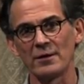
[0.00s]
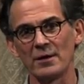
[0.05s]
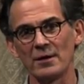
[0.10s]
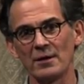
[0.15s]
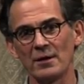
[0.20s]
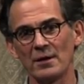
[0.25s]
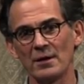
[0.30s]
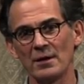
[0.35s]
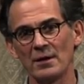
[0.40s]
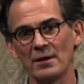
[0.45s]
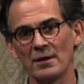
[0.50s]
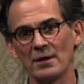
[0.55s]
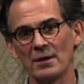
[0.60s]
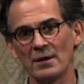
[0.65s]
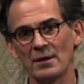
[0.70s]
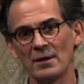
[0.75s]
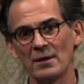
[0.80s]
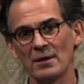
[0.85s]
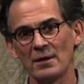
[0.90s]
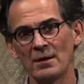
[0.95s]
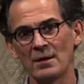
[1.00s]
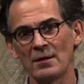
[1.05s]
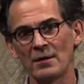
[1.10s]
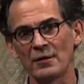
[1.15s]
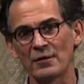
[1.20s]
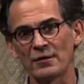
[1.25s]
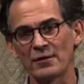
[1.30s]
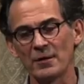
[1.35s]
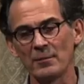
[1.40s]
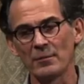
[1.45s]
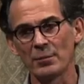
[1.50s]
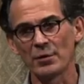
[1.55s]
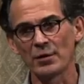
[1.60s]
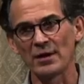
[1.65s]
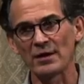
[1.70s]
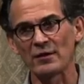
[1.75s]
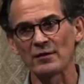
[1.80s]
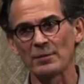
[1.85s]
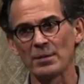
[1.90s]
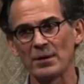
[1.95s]
the simple
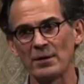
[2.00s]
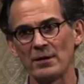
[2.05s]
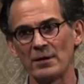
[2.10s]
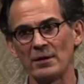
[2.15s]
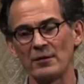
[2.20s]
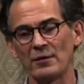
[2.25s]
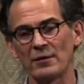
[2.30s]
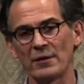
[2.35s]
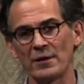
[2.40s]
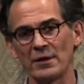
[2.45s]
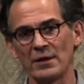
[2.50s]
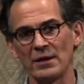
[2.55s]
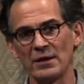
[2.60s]
experience that